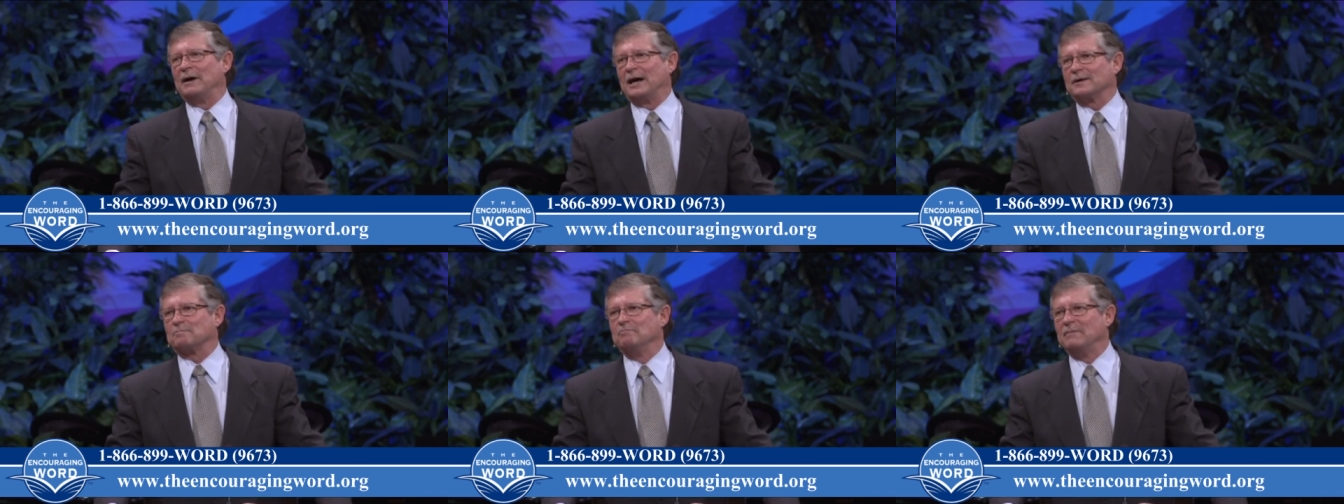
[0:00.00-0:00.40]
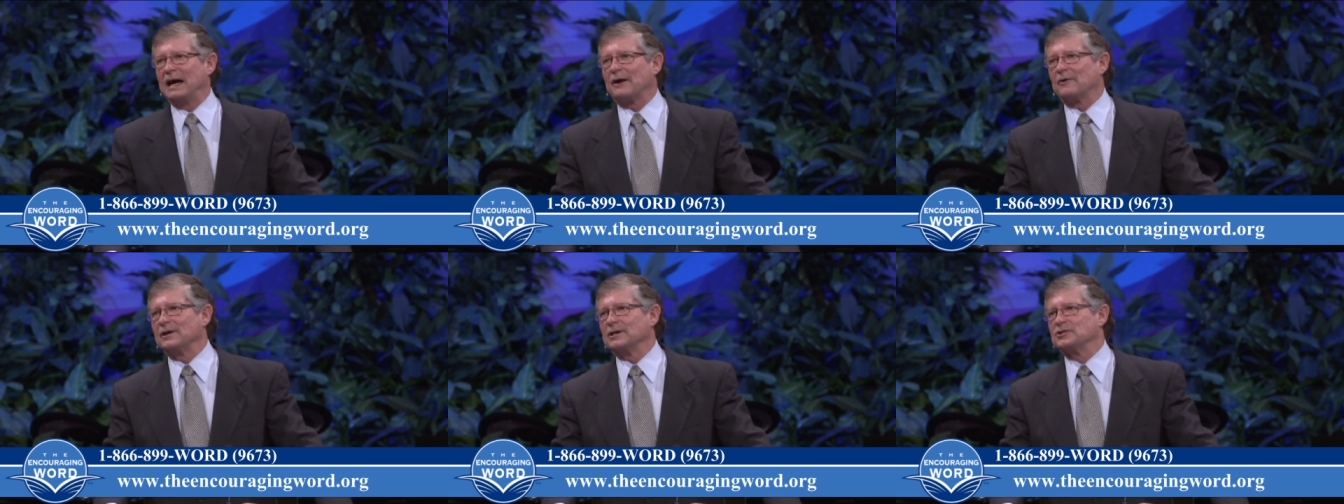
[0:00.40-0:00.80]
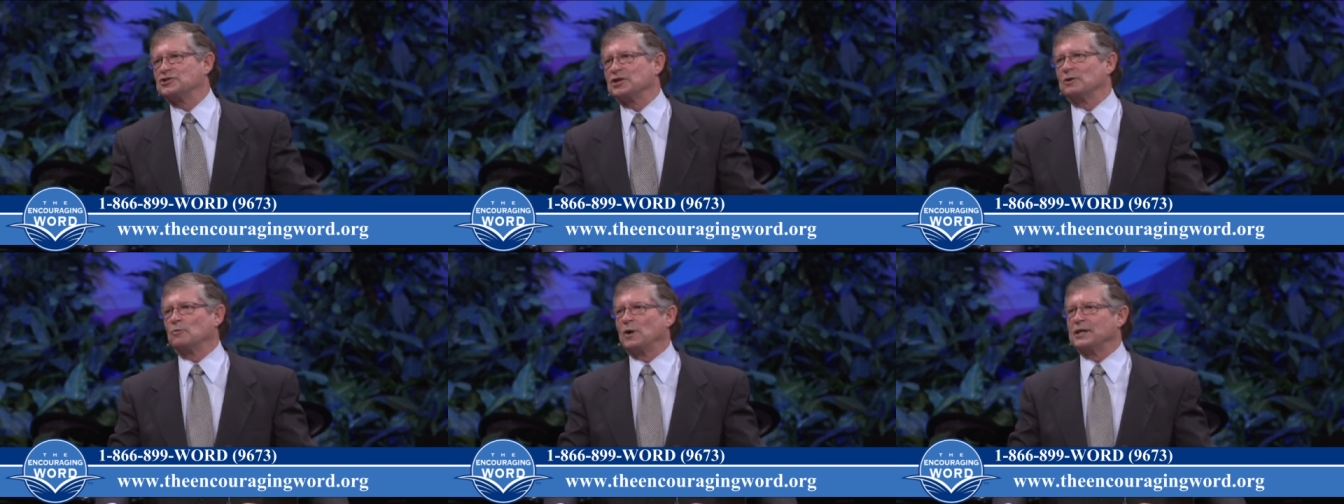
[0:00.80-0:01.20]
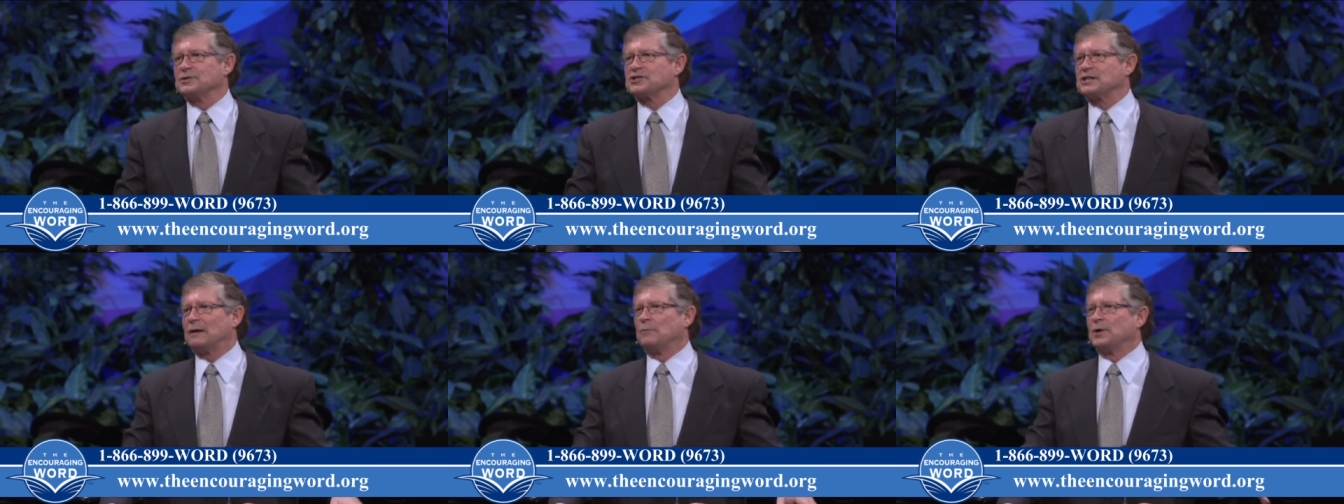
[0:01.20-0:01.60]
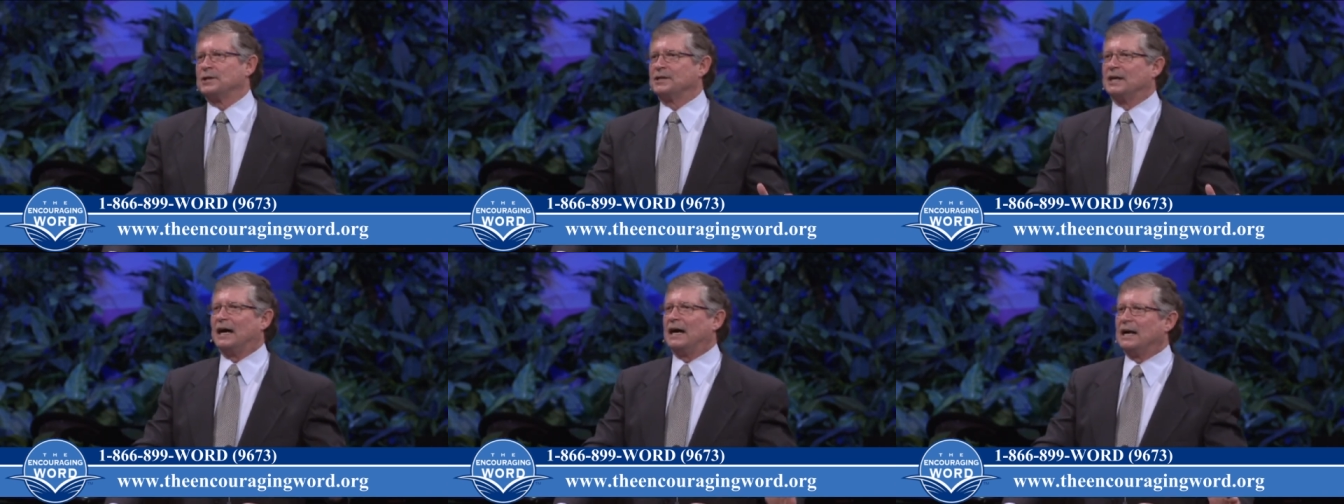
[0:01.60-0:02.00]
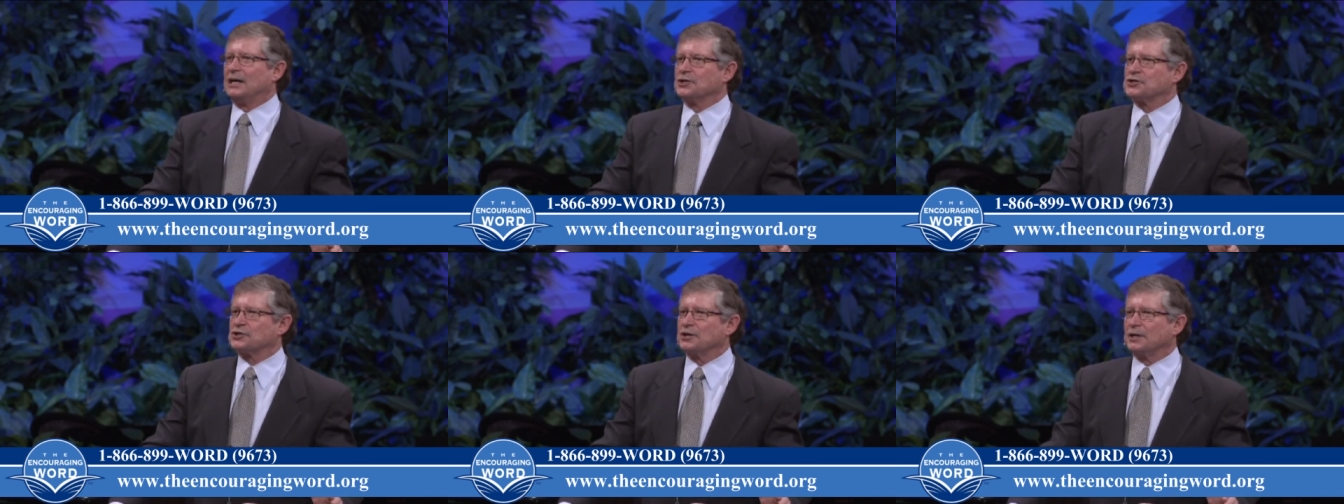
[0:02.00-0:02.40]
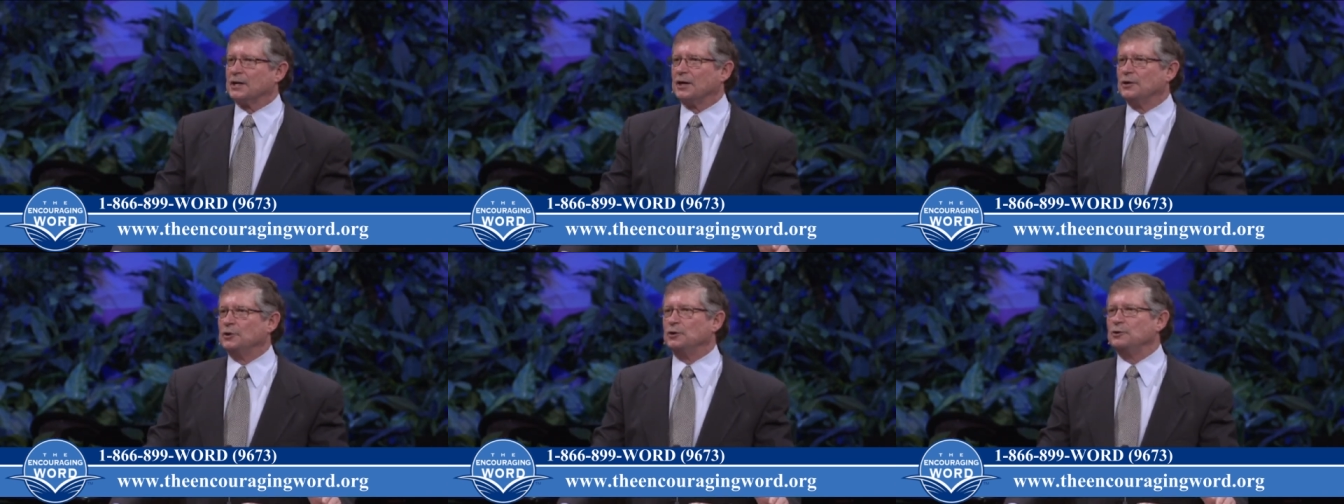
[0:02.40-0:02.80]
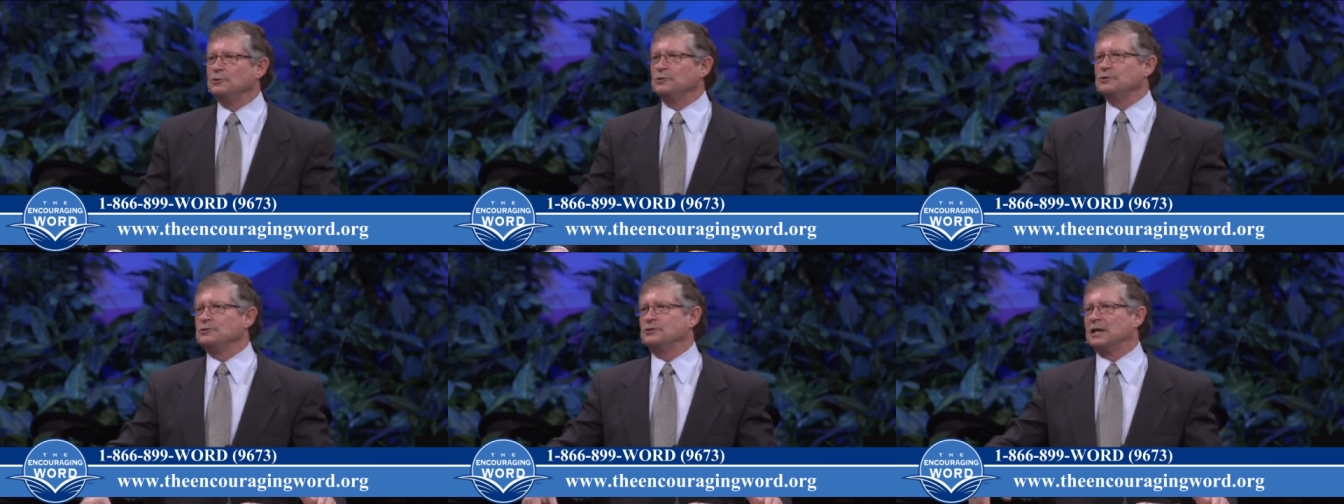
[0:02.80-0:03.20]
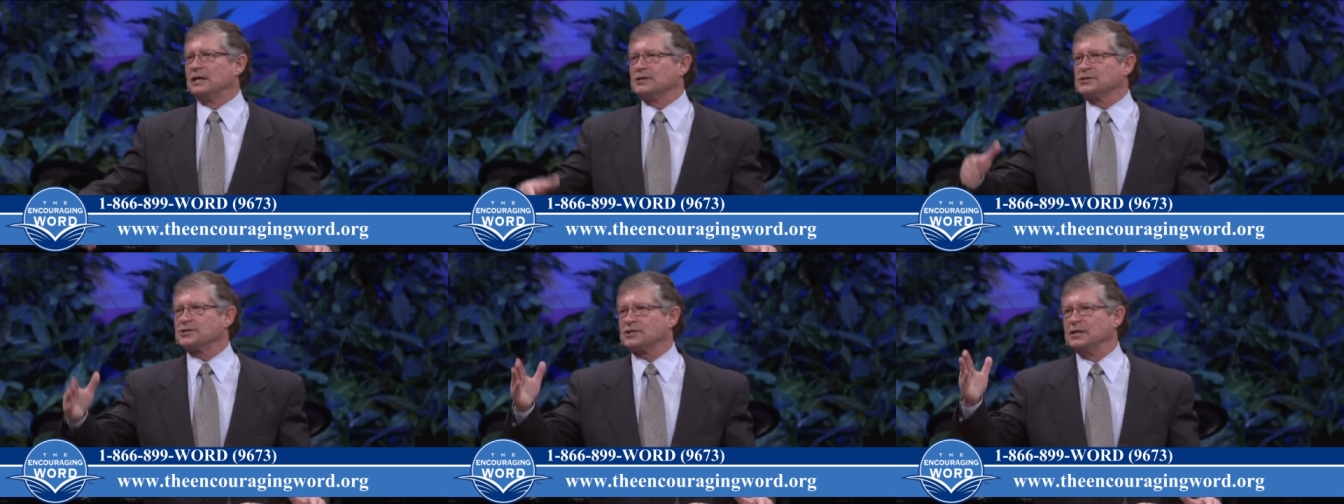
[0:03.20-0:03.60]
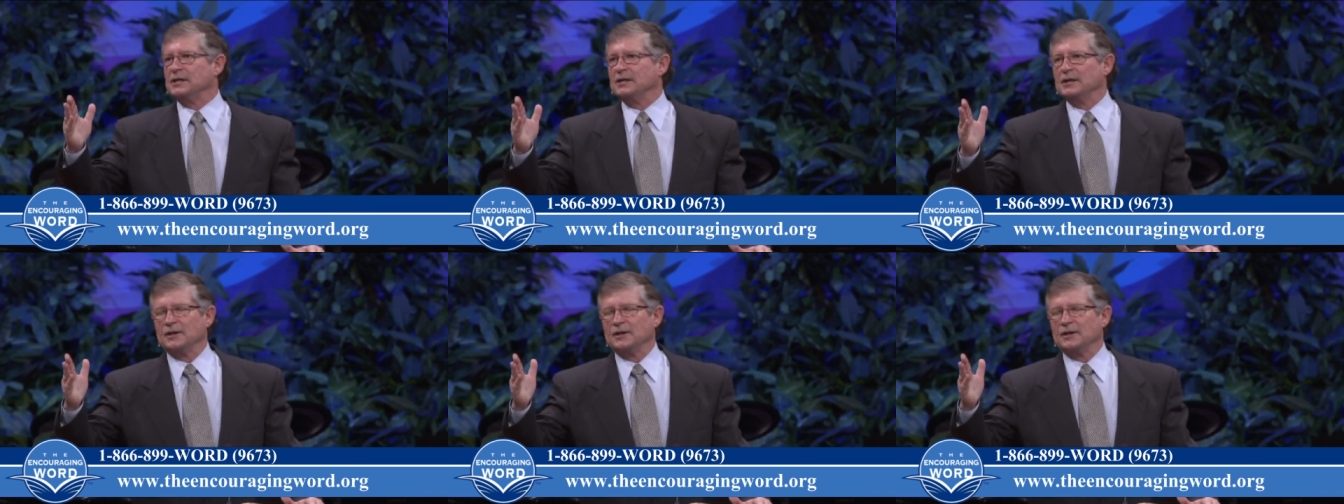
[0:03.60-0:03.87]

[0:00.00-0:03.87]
about marriage and when someone dies, you know, who does